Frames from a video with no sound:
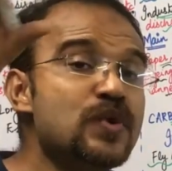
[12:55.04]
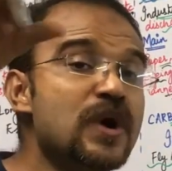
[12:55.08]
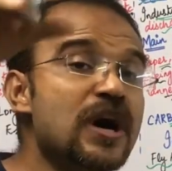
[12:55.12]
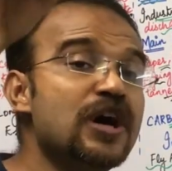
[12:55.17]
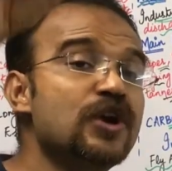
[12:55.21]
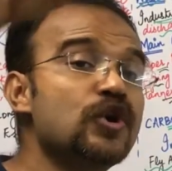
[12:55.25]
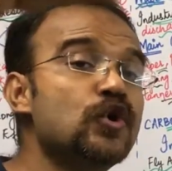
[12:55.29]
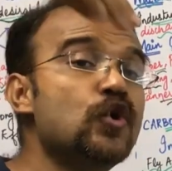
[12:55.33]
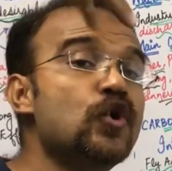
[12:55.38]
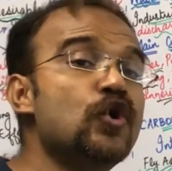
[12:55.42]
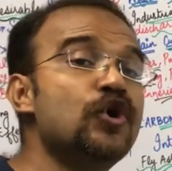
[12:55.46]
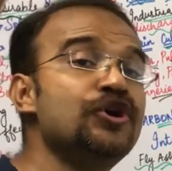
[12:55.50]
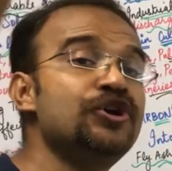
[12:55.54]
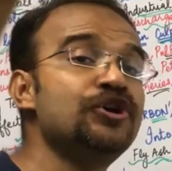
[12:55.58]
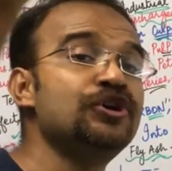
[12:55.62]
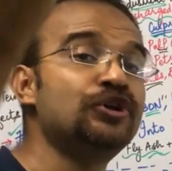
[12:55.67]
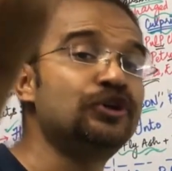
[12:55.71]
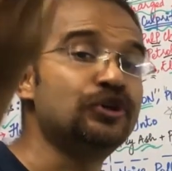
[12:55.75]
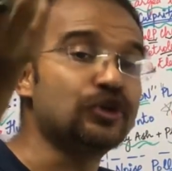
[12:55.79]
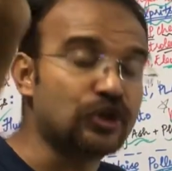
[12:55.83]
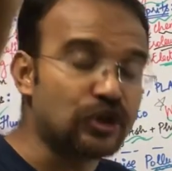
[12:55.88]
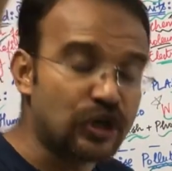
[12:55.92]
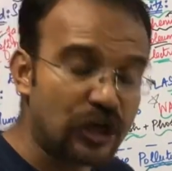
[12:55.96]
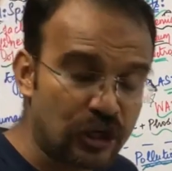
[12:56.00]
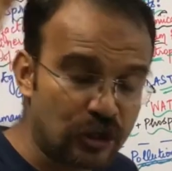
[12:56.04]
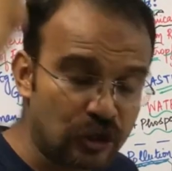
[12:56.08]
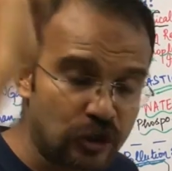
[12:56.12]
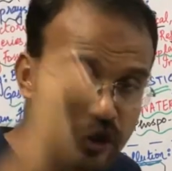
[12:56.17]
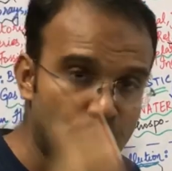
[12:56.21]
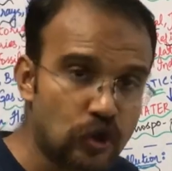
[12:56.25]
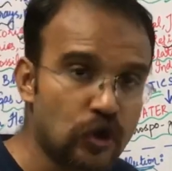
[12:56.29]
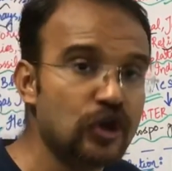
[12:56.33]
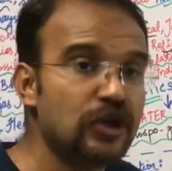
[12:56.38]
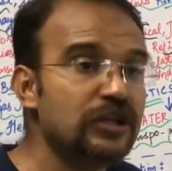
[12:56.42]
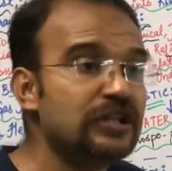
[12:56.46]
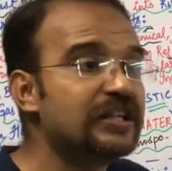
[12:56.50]
are going to
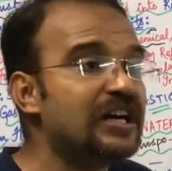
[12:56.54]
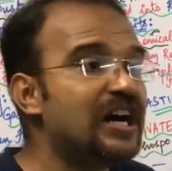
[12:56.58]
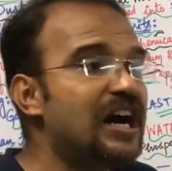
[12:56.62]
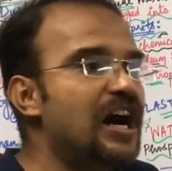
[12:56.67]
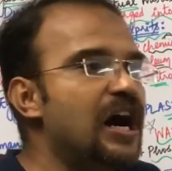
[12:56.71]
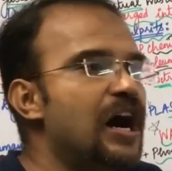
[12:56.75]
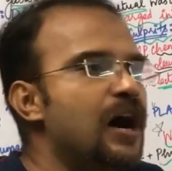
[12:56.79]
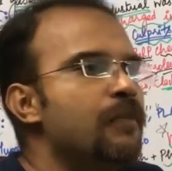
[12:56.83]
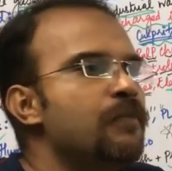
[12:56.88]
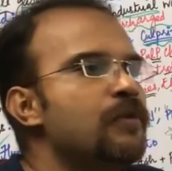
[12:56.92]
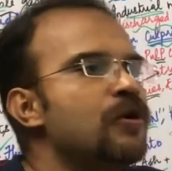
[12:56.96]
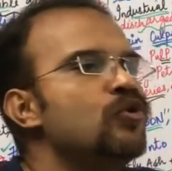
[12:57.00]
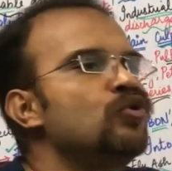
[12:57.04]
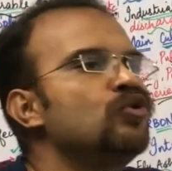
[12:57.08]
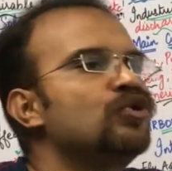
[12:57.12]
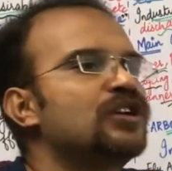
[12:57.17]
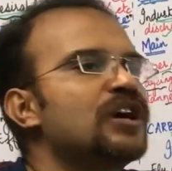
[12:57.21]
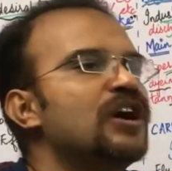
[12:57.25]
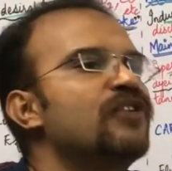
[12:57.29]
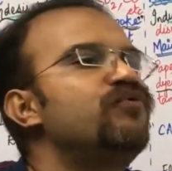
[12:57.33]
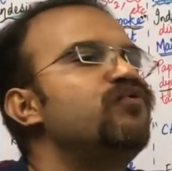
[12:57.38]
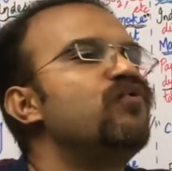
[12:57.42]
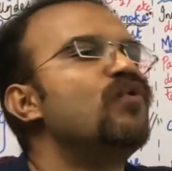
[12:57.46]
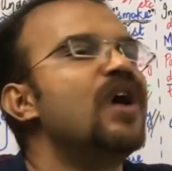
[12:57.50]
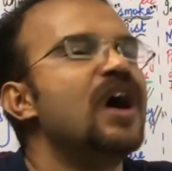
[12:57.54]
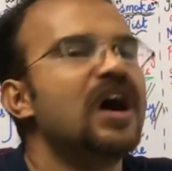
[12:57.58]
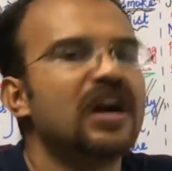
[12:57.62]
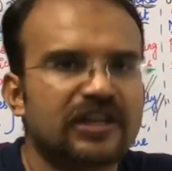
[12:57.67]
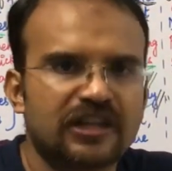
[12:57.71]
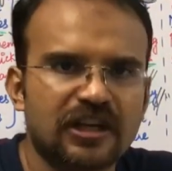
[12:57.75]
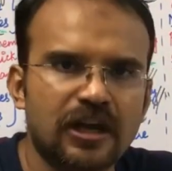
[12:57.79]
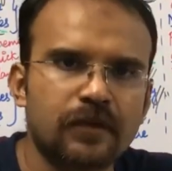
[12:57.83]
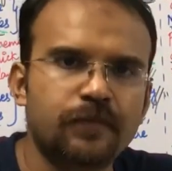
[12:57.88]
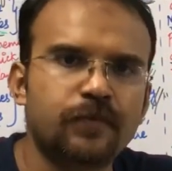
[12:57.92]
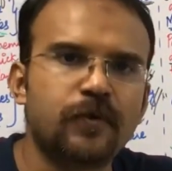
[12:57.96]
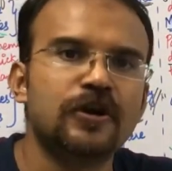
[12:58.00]
control the amount of
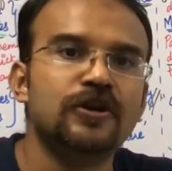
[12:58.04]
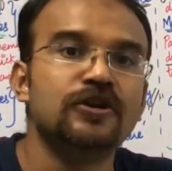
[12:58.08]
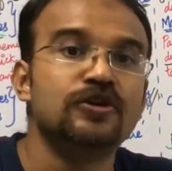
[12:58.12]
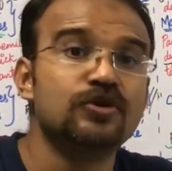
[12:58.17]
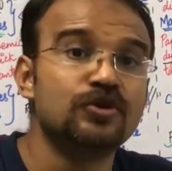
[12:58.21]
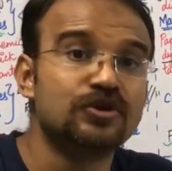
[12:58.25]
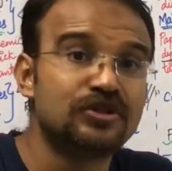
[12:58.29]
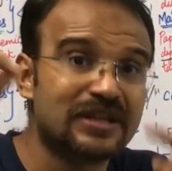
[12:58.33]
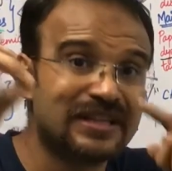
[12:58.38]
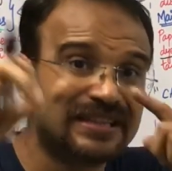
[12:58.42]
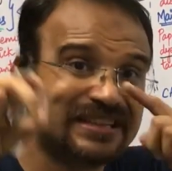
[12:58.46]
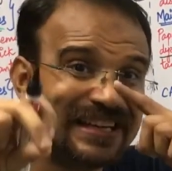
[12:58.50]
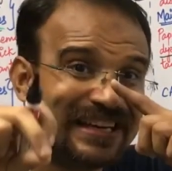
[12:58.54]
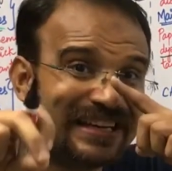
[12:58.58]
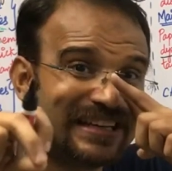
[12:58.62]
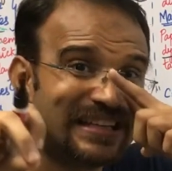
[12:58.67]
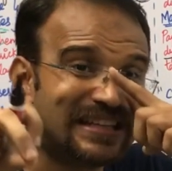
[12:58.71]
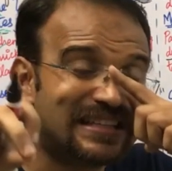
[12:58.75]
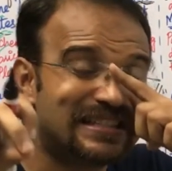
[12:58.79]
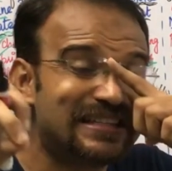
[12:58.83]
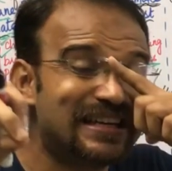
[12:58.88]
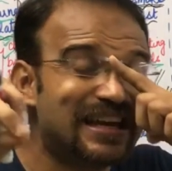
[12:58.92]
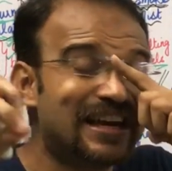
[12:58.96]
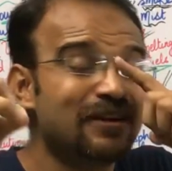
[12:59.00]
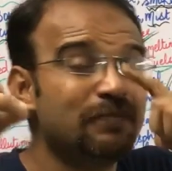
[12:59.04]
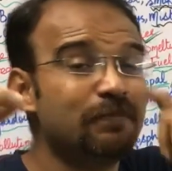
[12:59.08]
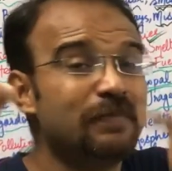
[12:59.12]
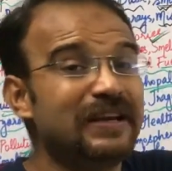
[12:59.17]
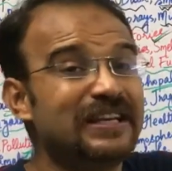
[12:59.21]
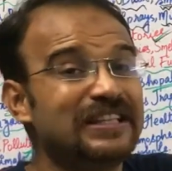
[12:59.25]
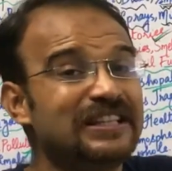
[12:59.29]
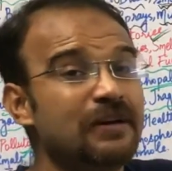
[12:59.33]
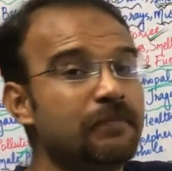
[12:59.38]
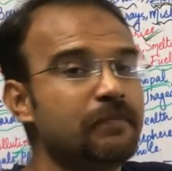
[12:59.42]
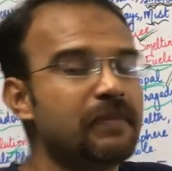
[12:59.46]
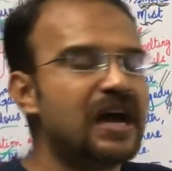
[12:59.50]
water pollution that is done by
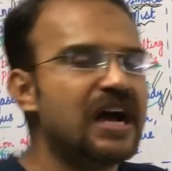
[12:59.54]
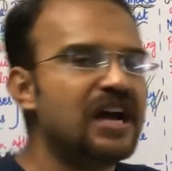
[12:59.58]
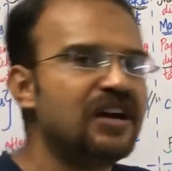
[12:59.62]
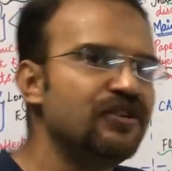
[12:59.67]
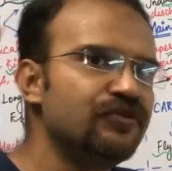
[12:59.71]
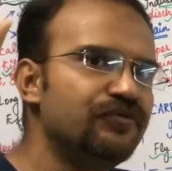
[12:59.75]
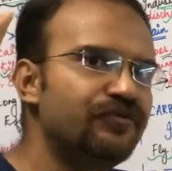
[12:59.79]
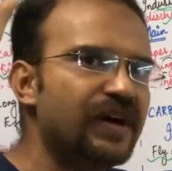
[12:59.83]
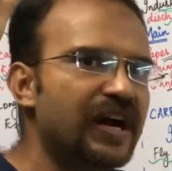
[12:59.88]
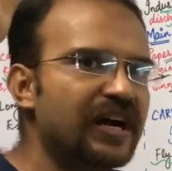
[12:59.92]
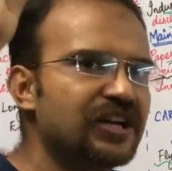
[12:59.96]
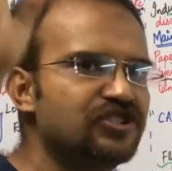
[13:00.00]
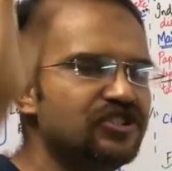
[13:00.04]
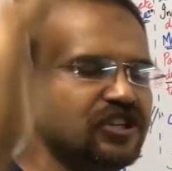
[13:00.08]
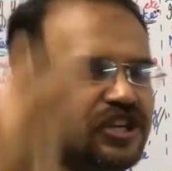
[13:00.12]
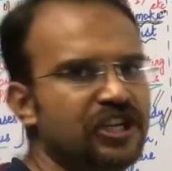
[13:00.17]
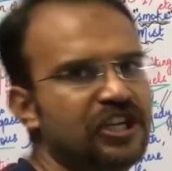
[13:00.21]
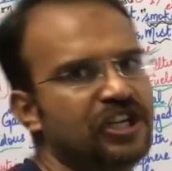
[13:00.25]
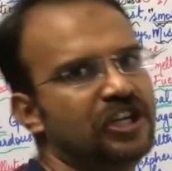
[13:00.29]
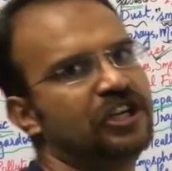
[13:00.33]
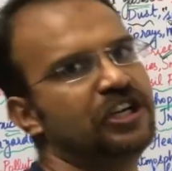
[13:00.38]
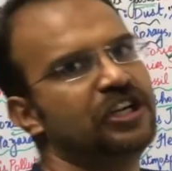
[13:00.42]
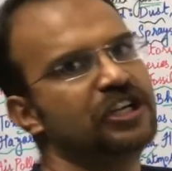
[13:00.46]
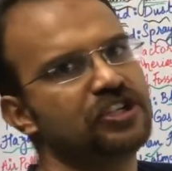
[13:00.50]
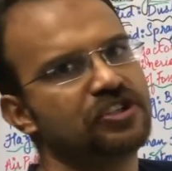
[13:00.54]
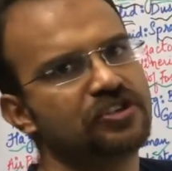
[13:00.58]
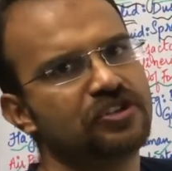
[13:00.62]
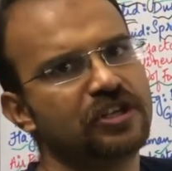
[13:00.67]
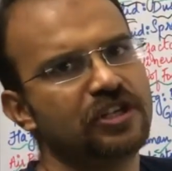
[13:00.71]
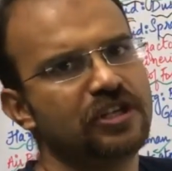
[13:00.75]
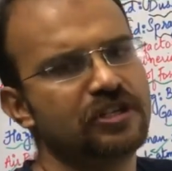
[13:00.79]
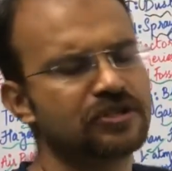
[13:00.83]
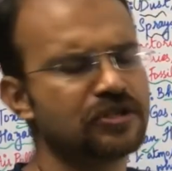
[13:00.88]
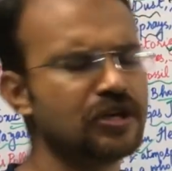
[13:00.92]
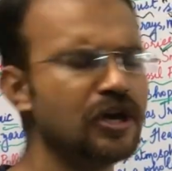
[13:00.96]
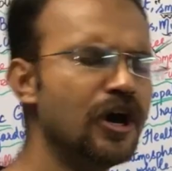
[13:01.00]
the manufacturing
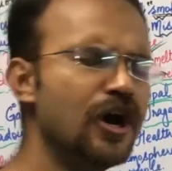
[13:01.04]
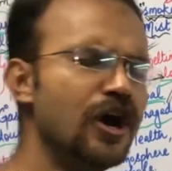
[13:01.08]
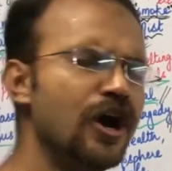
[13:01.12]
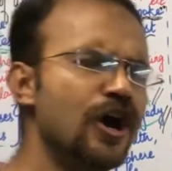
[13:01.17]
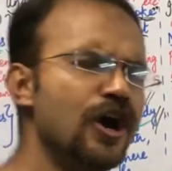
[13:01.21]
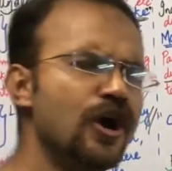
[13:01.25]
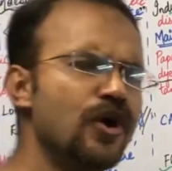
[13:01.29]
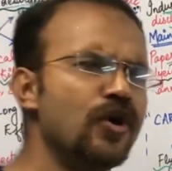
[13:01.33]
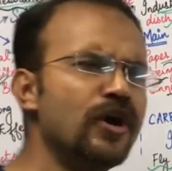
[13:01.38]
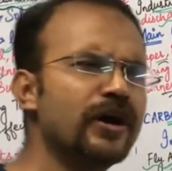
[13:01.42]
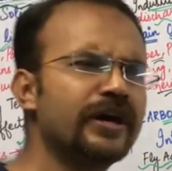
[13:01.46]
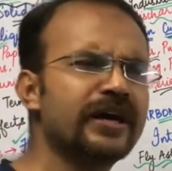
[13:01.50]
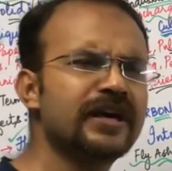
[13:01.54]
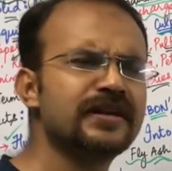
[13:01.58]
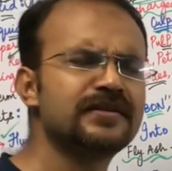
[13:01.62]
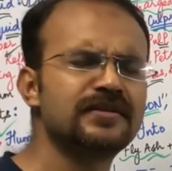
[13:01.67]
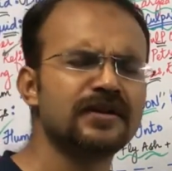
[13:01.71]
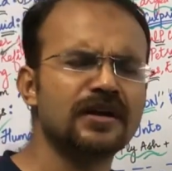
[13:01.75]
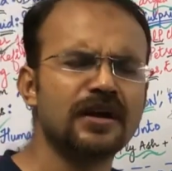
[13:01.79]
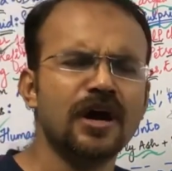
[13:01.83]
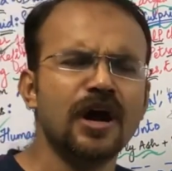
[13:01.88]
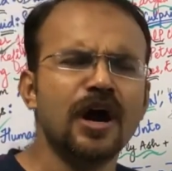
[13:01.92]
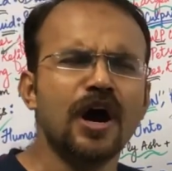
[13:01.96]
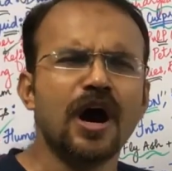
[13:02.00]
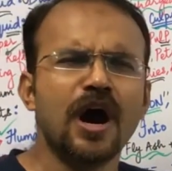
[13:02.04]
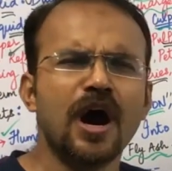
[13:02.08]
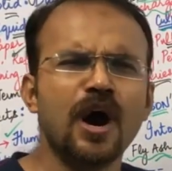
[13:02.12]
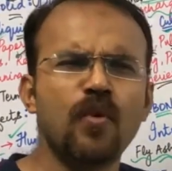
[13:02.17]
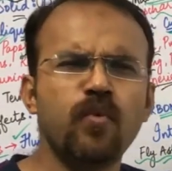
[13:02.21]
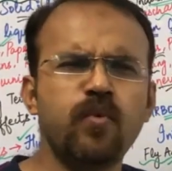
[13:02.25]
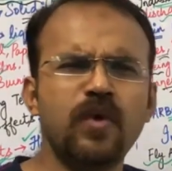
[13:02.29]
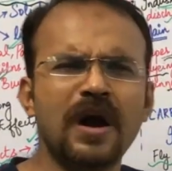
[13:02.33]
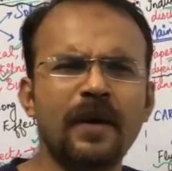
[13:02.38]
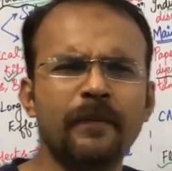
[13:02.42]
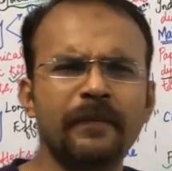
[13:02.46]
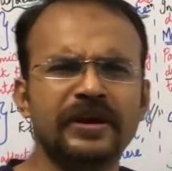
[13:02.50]
industries. Okay, sir. How
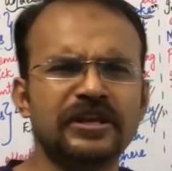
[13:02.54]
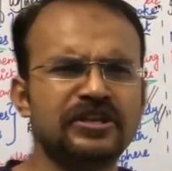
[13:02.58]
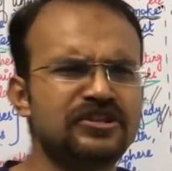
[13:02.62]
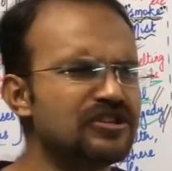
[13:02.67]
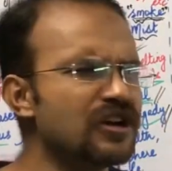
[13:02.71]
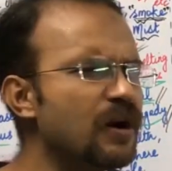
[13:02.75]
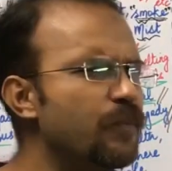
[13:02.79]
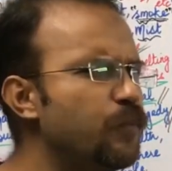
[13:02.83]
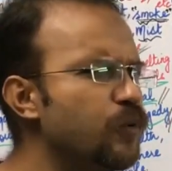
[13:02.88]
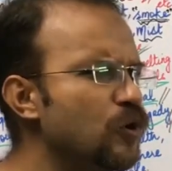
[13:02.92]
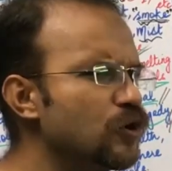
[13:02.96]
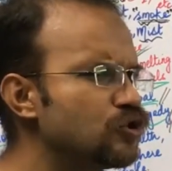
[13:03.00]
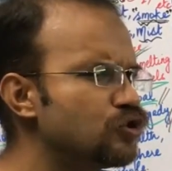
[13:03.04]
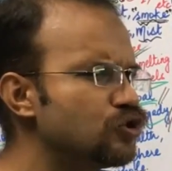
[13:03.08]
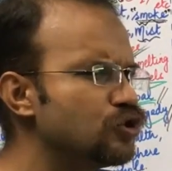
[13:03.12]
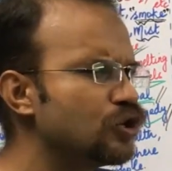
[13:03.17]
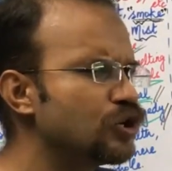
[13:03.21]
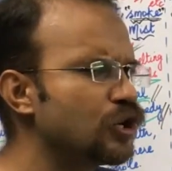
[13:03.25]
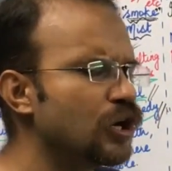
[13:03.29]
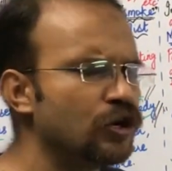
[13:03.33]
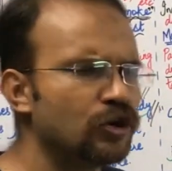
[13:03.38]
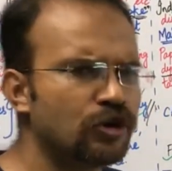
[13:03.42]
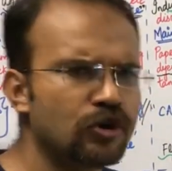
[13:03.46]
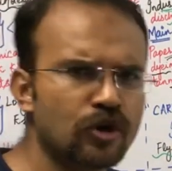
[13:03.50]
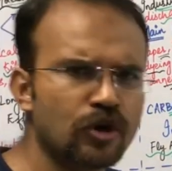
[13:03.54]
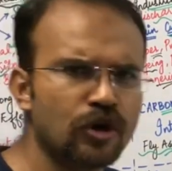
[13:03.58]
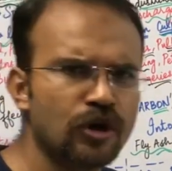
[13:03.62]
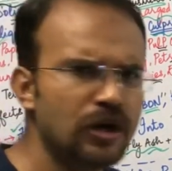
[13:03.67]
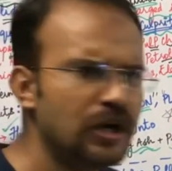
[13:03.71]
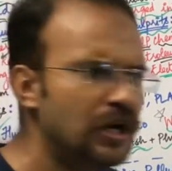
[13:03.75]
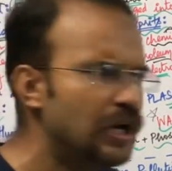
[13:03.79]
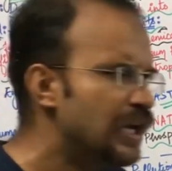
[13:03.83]
am I supposed to control